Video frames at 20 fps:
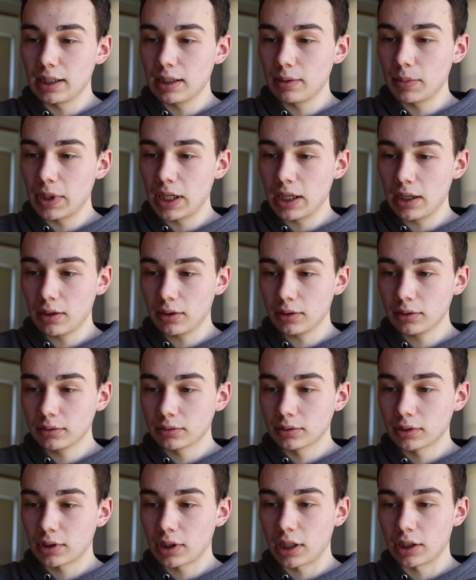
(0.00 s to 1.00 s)
email,
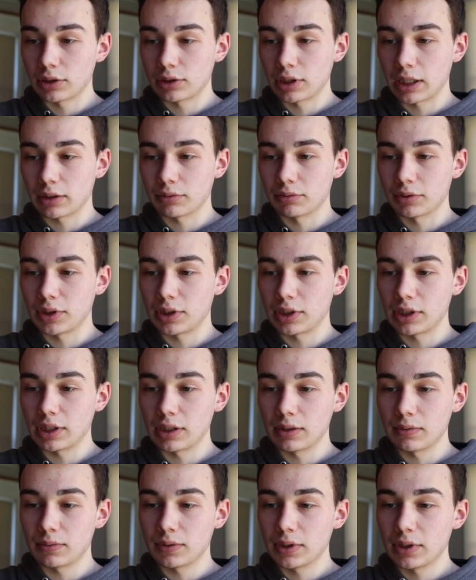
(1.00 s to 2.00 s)
contract
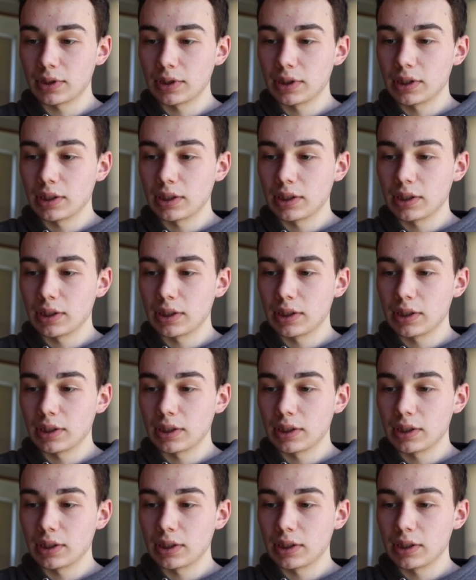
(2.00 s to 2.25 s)
received,